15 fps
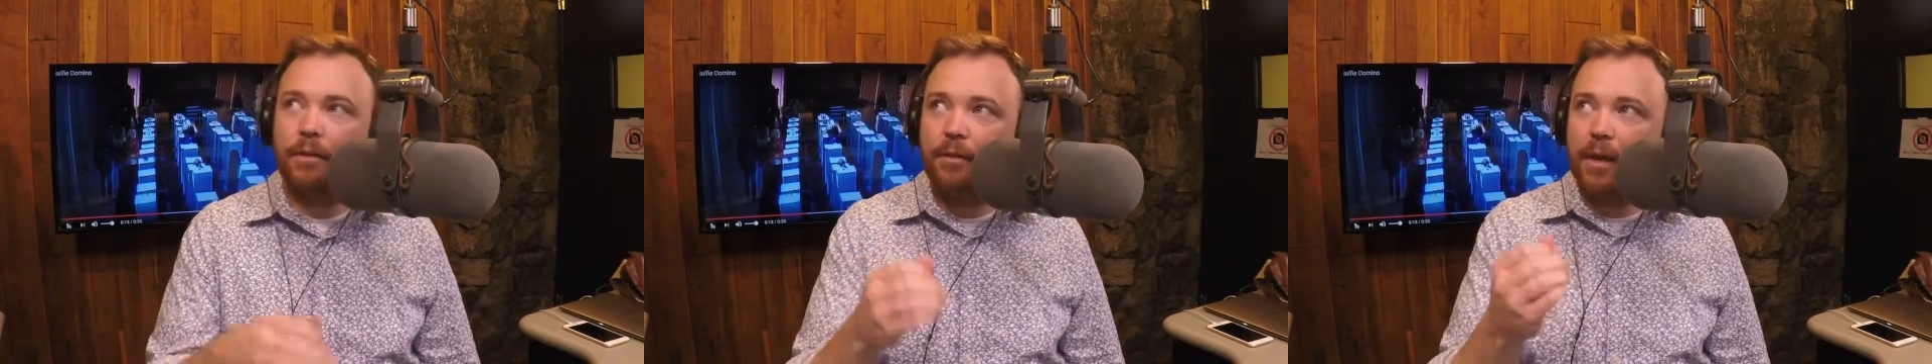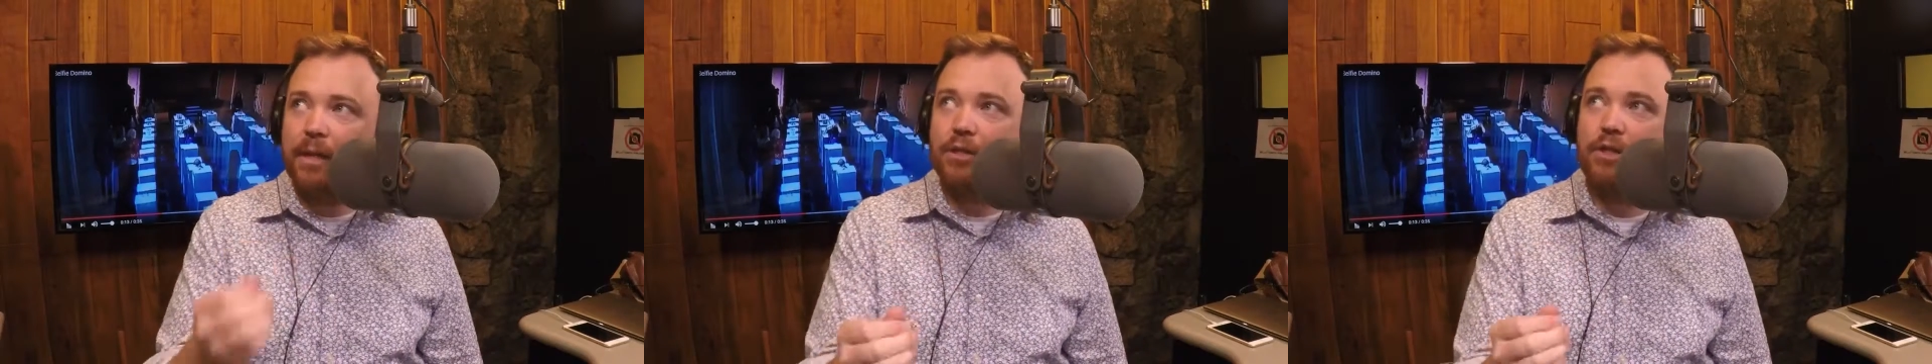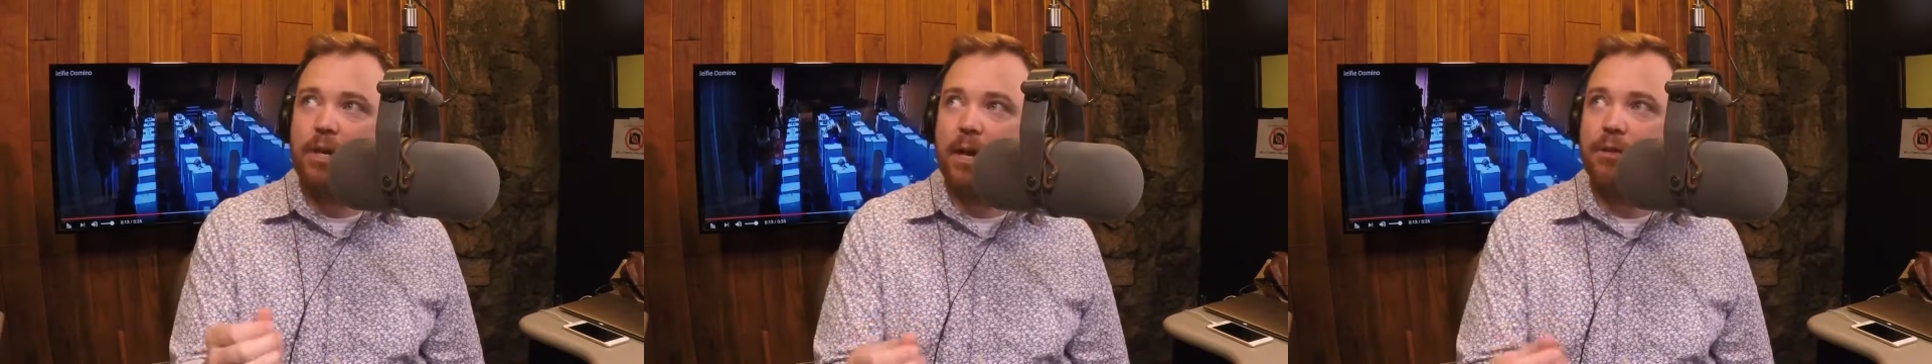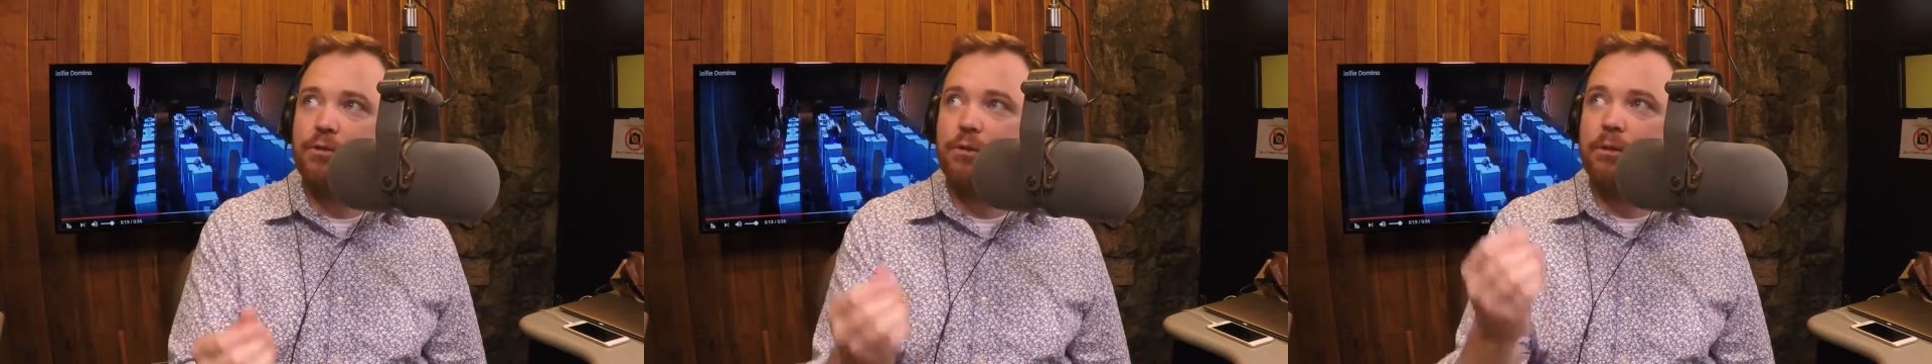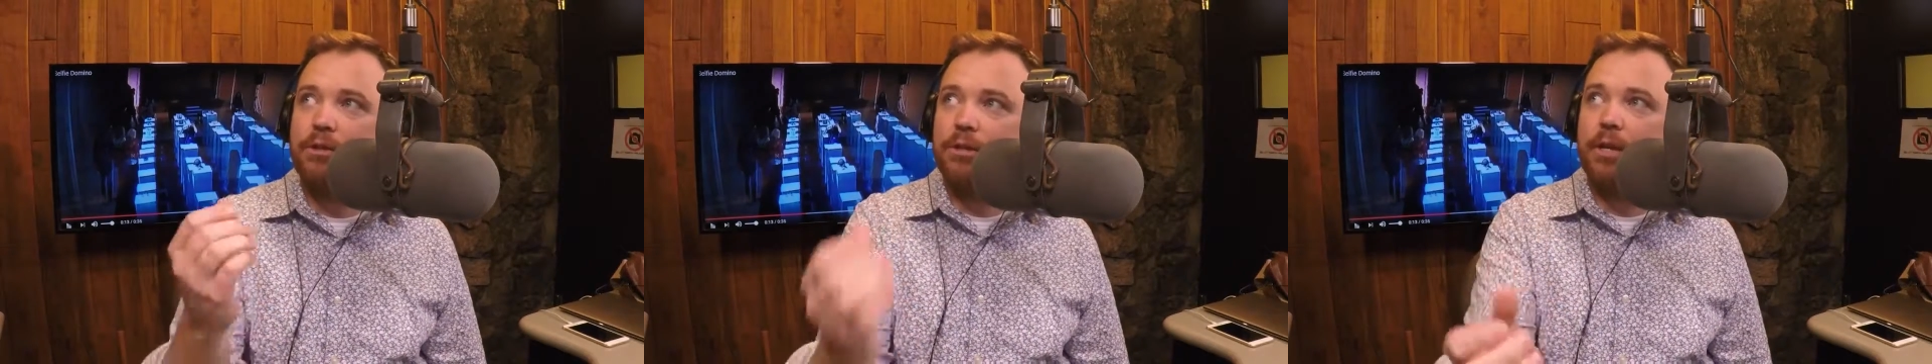then she has to
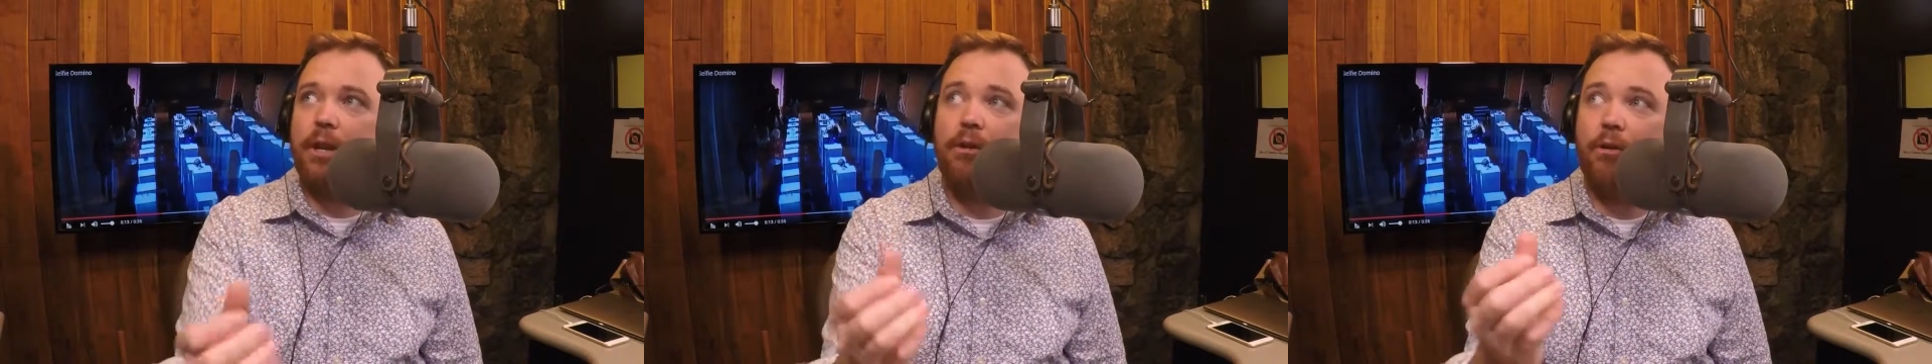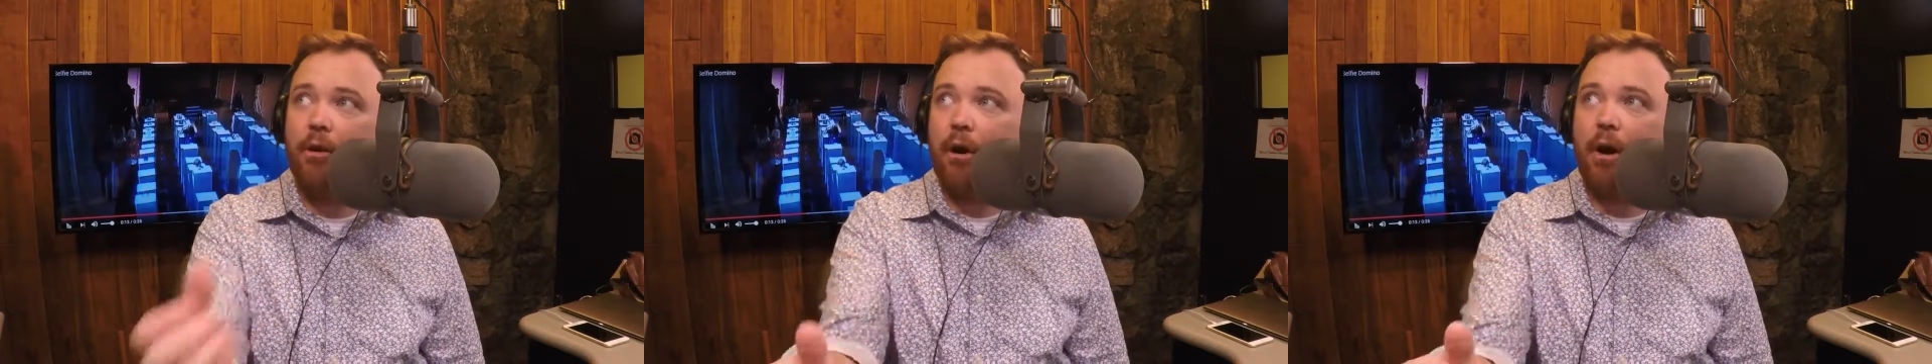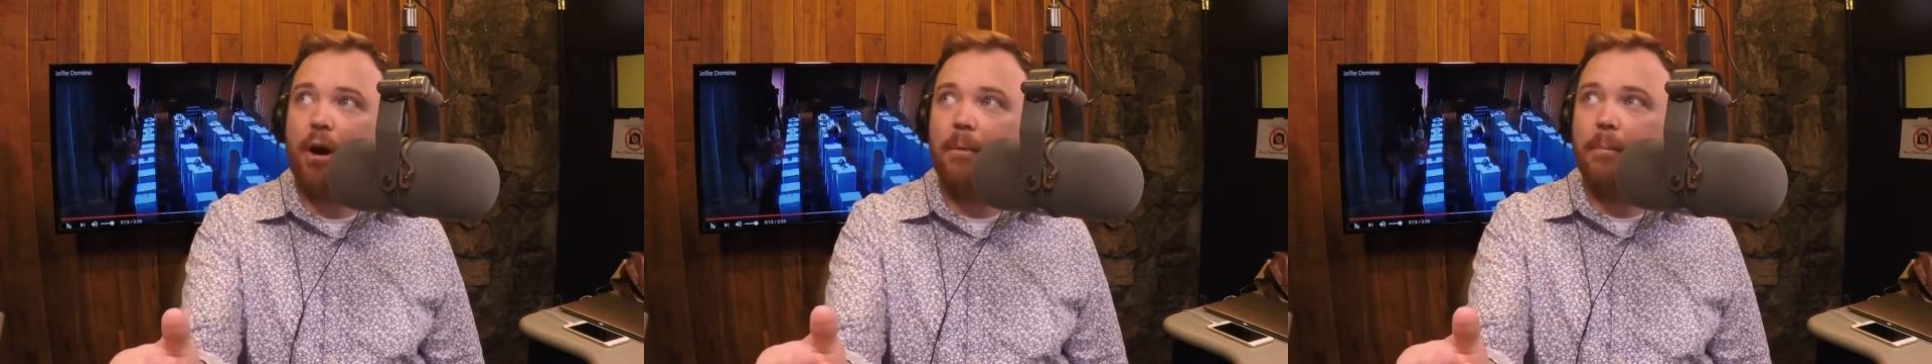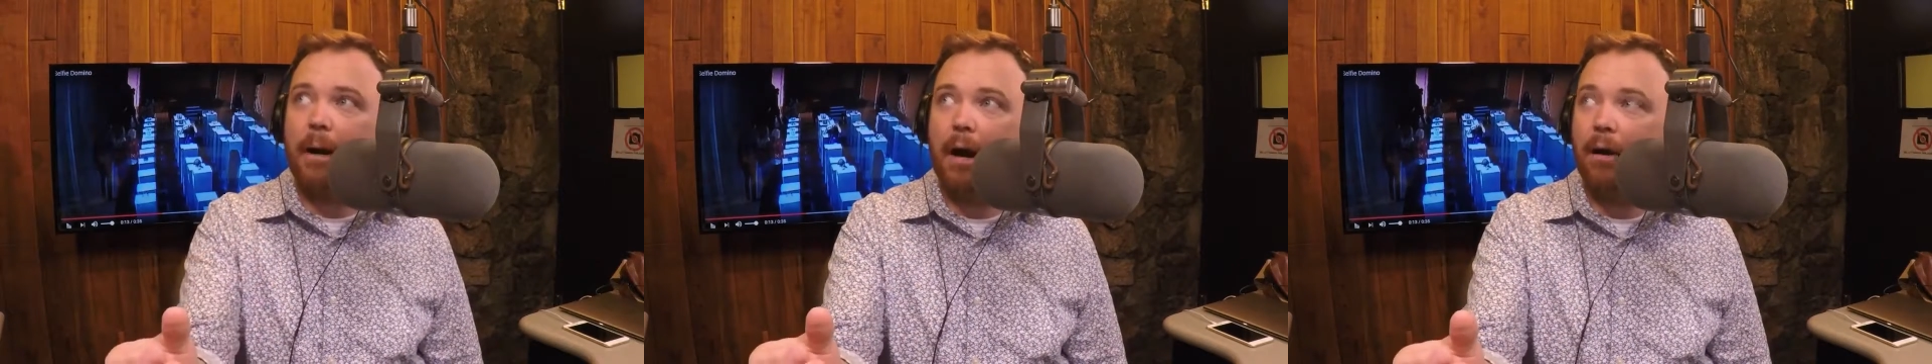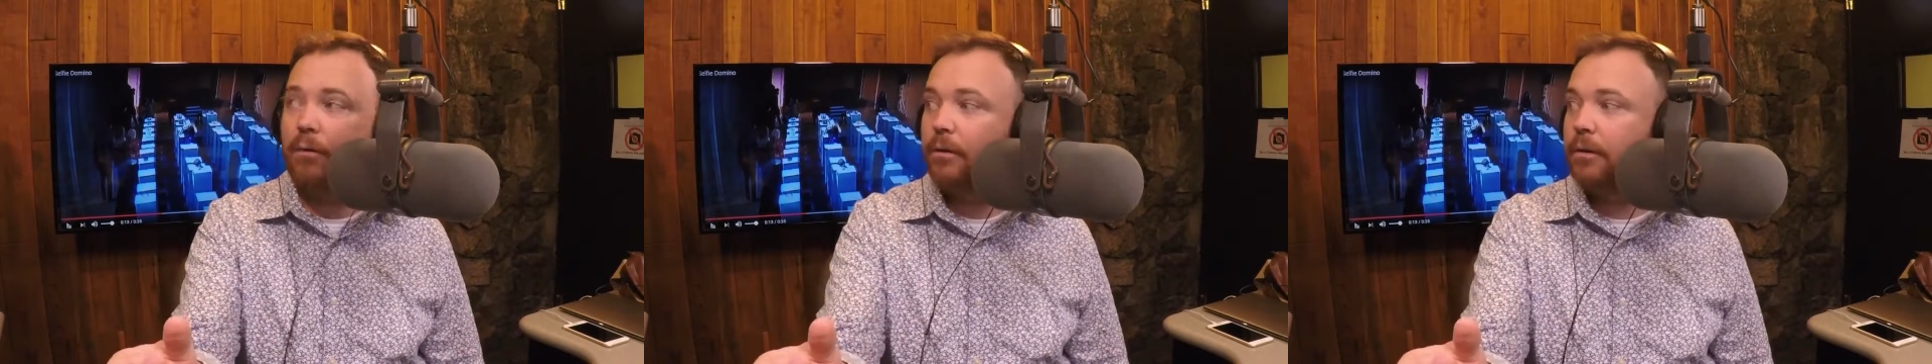extend her arm
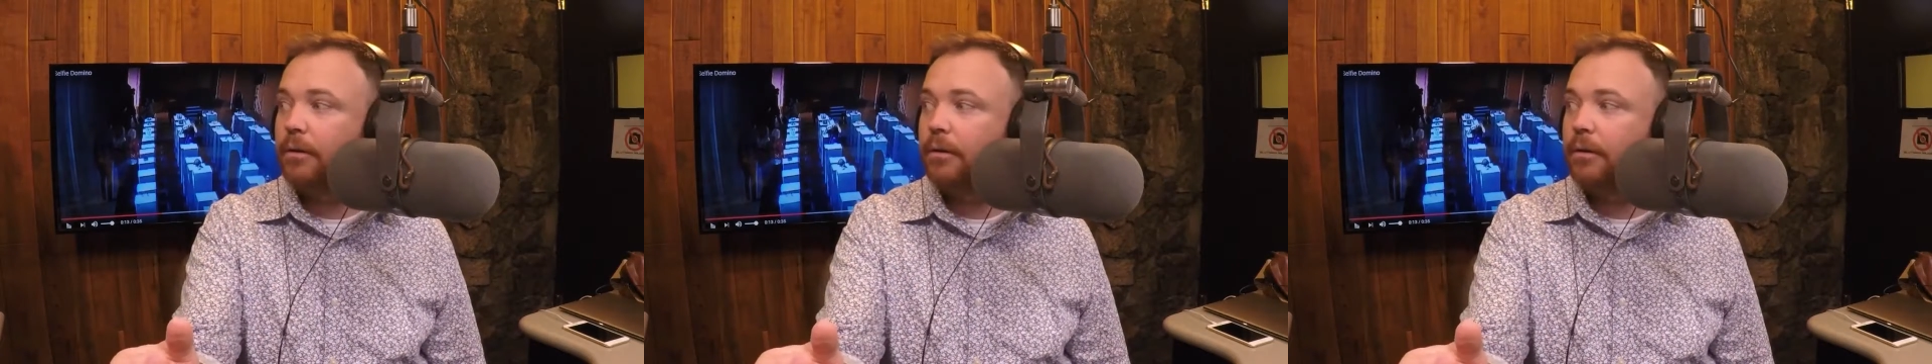out